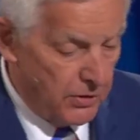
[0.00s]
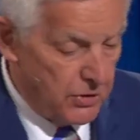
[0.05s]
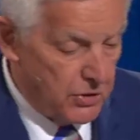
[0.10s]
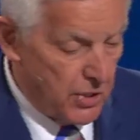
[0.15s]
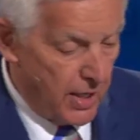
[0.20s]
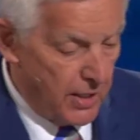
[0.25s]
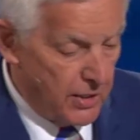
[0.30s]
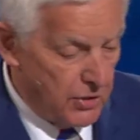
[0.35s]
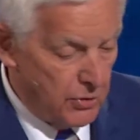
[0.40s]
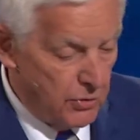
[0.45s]

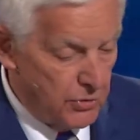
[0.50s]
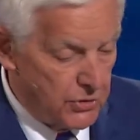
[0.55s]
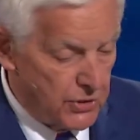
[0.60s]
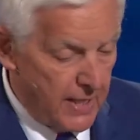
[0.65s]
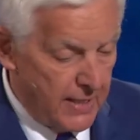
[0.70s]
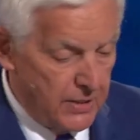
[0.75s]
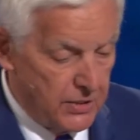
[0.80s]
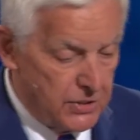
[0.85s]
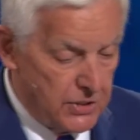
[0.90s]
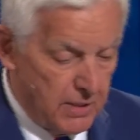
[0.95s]
judge who
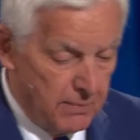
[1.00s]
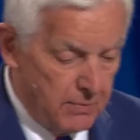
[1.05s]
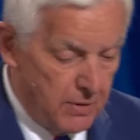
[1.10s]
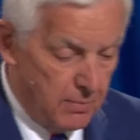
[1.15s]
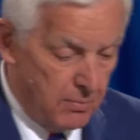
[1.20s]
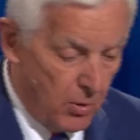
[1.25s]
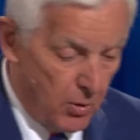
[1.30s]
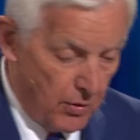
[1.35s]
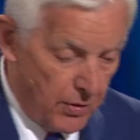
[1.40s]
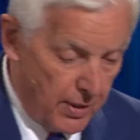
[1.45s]
sentenced him to
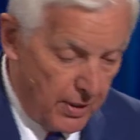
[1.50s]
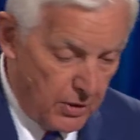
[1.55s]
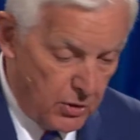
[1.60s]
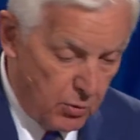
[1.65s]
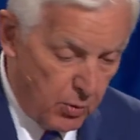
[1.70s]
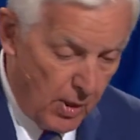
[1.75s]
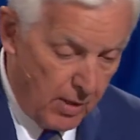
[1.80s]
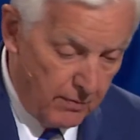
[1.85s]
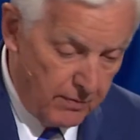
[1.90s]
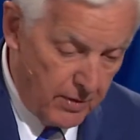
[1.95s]
more than
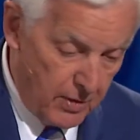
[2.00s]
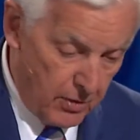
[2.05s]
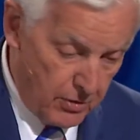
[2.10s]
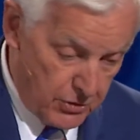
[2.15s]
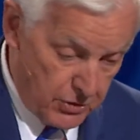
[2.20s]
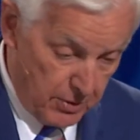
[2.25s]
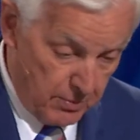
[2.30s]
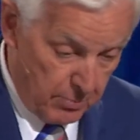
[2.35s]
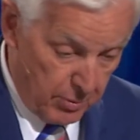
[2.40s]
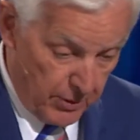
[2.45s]
12
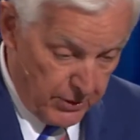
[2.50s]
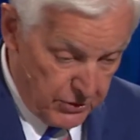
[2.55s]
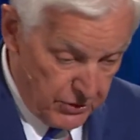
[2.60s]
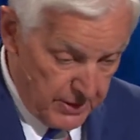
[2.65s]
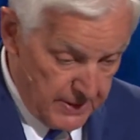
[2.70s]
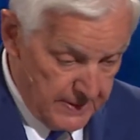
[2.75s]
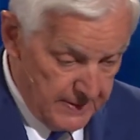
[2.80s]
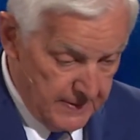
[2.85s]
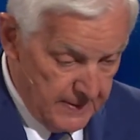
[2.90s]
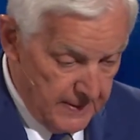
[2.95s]
years in
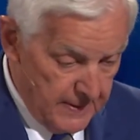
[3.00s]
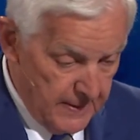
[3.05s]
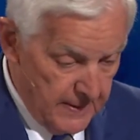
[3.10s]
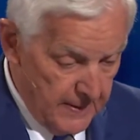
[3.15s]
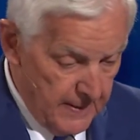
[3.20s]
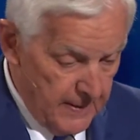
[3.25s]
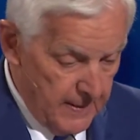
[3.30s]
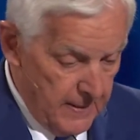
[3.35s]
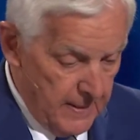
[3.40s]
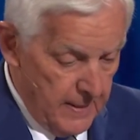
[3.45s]
prison.
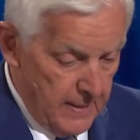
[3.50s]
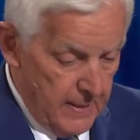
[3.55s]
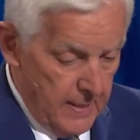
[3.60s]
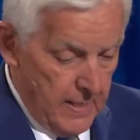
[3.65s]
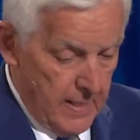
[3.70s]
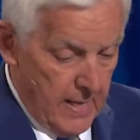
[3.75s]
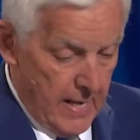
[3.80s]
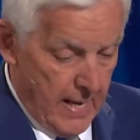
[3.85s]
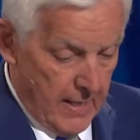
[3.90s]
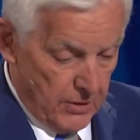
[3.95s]

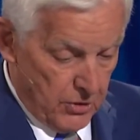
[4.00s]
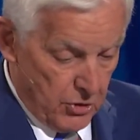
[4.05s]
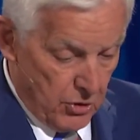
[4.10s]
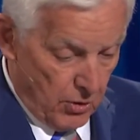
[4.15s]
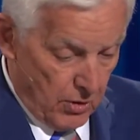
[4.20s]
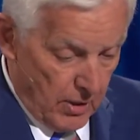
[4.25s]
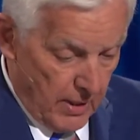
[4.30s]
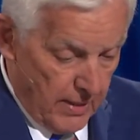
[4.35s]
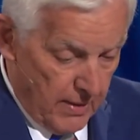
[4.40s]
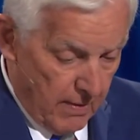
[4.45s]
And
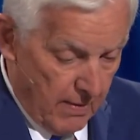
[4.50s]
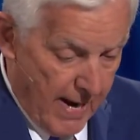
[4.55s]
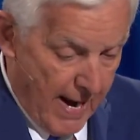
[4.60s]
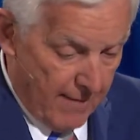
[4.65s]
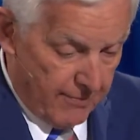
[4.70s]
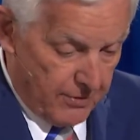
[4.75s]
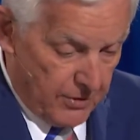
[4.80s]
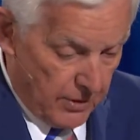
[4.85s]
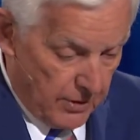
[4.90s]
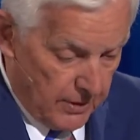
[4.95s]
shortly
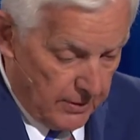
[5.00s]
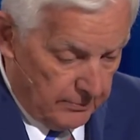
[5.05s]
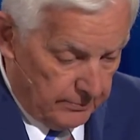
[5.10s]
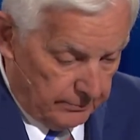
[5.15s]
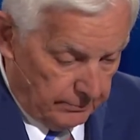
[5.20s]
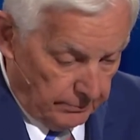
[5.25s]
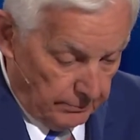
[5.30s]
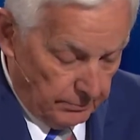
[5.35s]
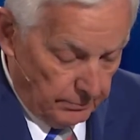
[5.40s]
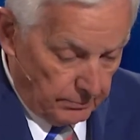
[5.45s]
thereafter,
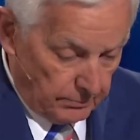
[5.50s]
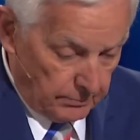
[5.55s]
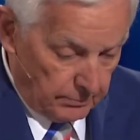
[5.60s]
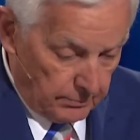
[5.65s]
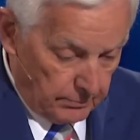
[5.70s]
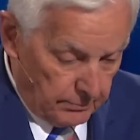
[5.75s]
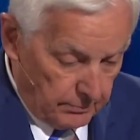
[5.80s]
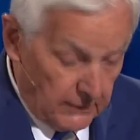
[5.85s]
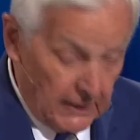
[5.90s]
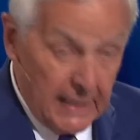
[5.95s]

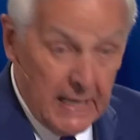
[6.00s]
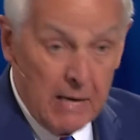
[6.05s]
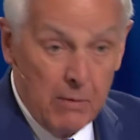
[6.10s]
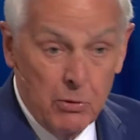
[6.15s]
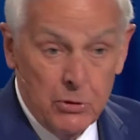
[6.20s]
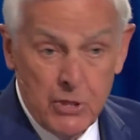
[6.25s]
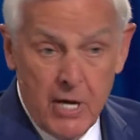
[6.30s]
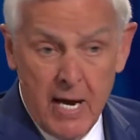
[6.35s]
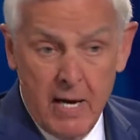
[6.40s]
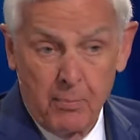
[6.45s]
he
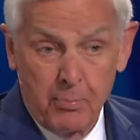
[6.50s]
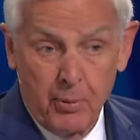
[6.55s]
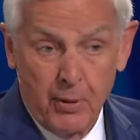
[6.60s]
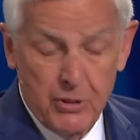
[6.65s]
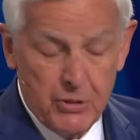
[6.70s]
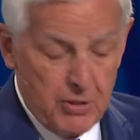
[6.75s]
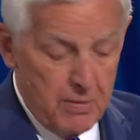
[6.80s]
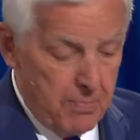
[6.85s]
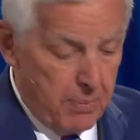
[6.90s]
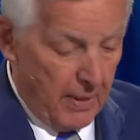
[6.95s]
was on a
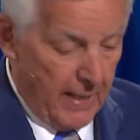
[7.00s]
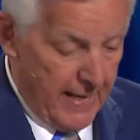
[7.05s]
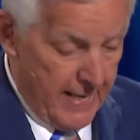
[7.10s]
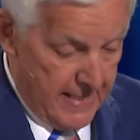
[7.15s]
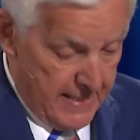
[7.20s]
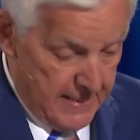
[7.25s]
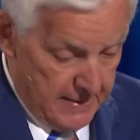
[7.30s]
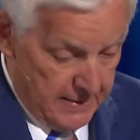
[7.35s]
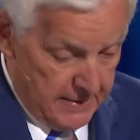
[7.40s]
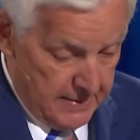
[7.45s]
prison
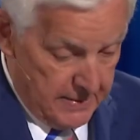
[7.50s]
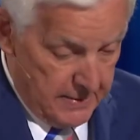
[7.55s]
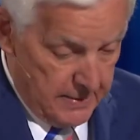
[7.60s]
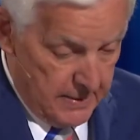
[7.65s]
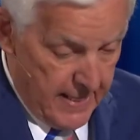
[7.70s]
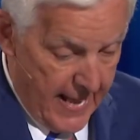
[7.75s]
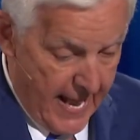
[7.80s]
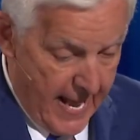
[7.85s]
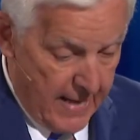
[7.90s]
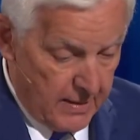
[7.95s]
plane,
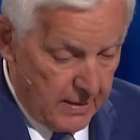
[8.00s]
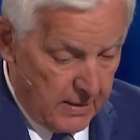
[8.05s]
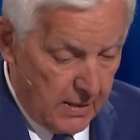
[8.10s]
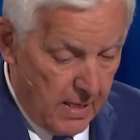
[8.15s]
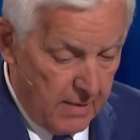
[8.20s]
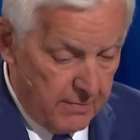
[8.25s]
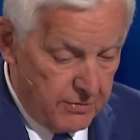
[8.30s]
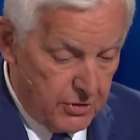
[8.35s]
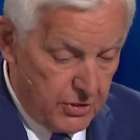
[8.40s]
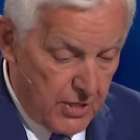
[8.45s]

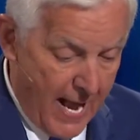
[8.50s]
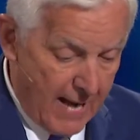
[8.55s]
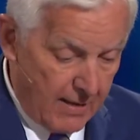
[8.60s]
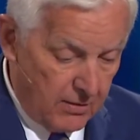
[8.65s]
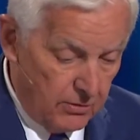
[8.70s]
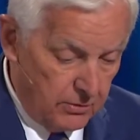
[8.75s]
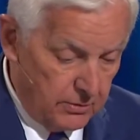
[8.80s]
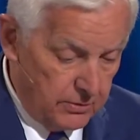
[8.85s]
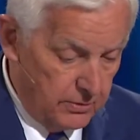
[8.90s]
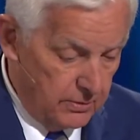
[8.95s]
handcuffed,
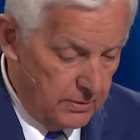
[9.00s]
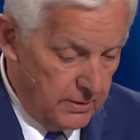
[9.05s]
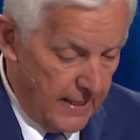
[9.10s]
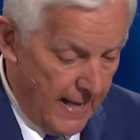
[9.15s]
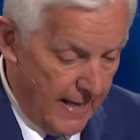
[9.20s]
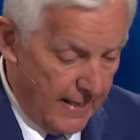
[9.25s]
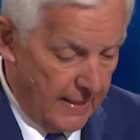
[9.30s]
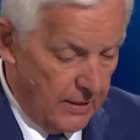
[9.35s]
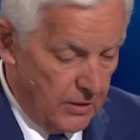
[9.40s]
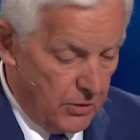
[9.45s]
shackled,
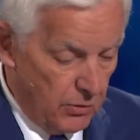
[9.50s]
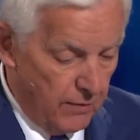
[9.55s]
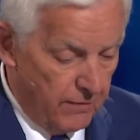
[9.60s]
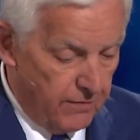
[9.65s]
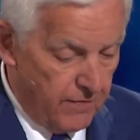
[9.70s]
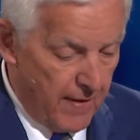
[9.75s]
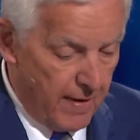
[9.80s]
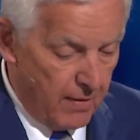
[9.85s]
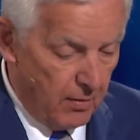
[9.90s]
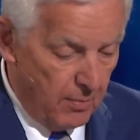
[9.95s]
heading to a
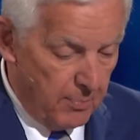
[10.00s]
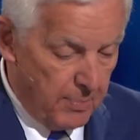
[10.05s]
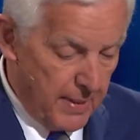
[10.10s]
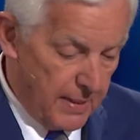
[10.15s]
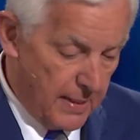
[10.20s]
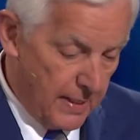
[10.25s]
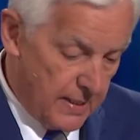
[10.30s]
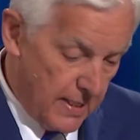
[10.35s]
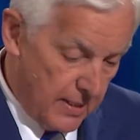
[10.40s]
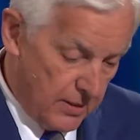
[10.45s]
federal
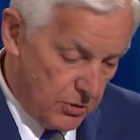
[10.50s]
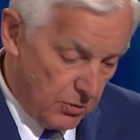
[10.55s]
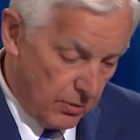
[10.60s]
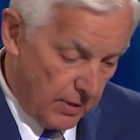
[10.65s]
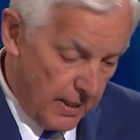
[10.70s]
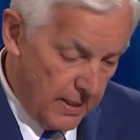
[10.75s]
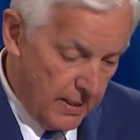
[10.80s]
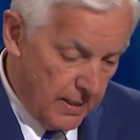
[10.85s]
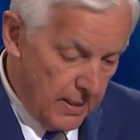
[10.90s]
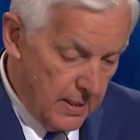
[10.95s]

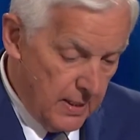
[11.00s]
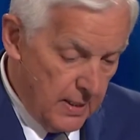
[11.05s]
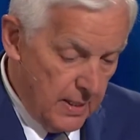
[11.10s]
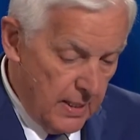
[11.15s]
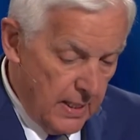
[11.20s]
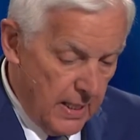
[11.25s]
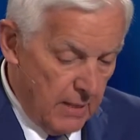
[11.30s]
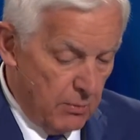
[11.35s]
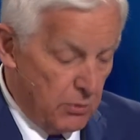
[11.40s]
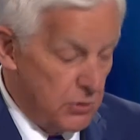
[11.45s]
penitentiary.
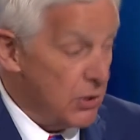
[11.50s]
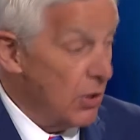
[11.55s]
He was